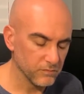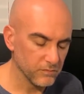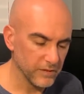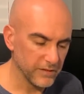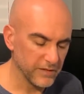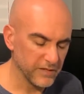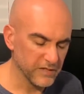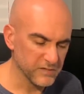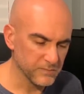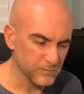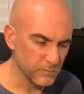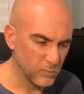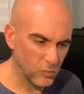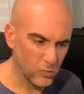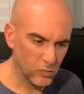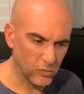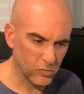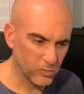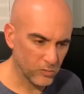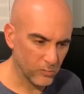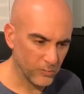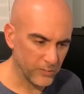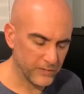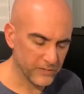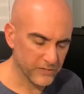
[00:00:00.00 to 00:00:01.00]
I guess
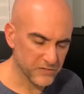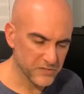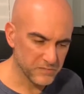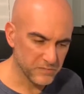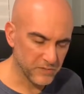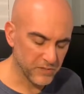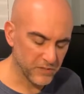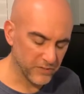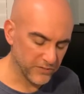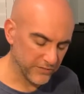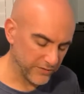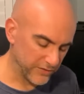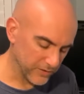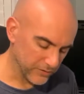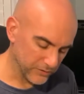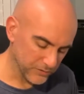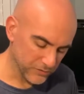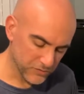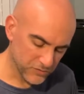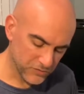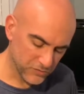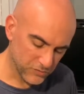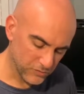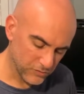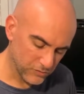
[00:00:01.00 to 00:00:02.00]
Morrowind is part of the Elder
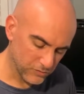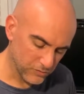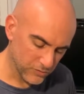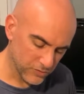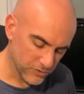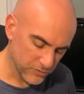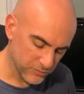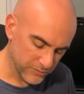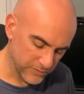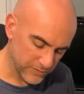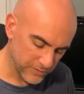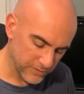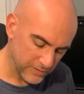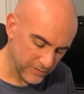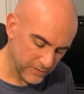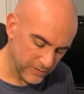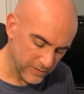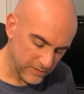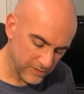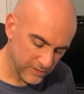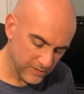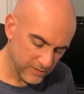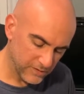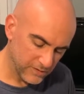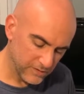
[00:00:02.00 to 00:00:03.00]
Scrolls, but
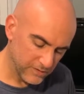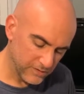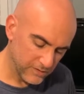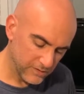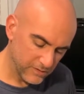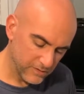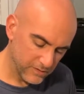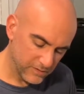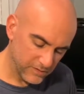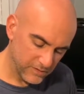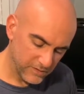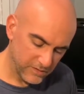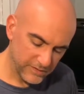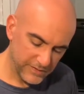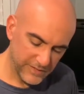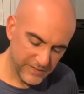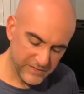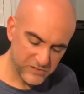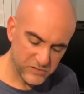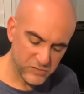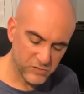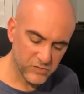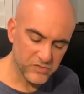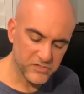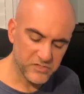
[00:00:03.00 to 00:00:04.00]
that
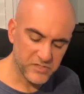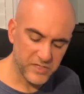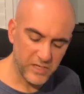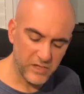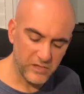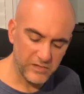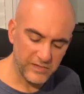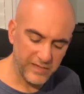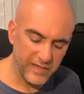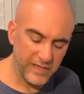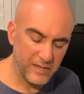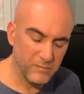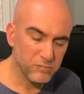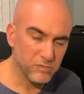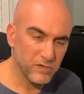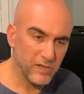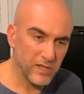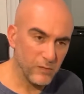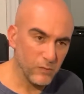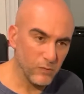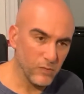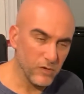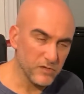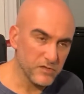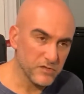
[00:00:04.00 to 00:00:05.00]
sort of style of gameplay
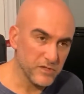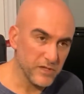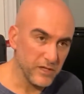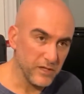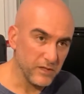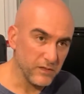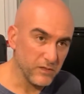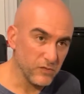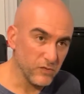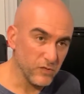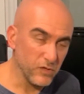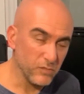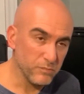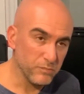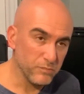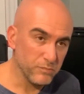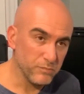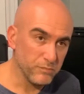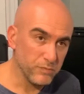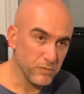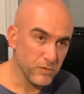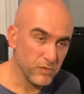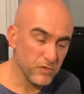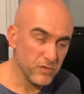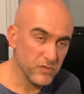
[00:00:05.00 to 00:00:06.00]
where it's like third
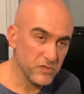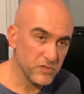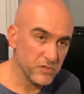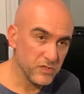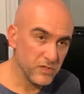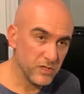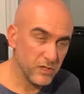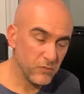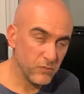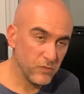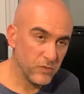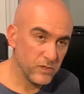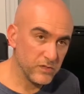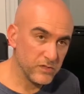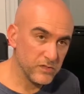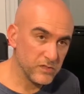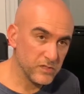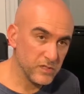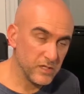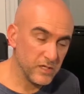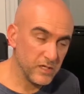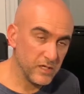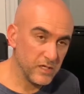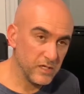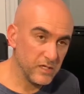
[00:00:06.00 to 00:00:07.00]
person, I want to
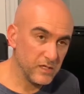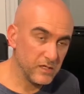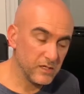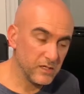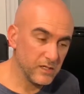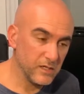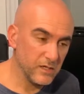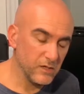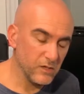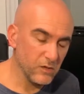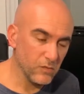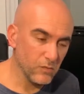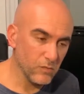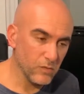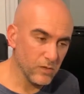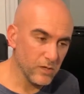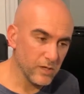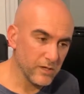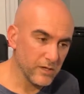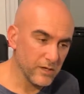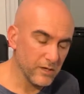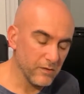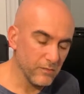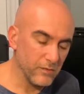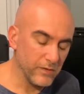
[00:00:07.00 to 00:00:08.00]
say, and you're
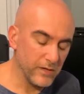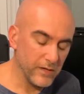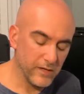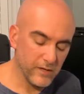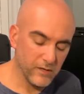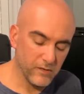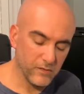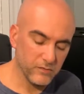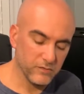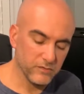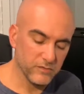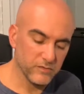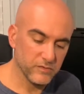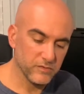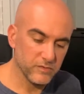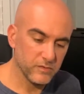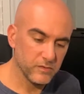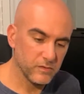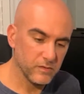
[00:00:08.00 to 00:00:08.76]
walking around,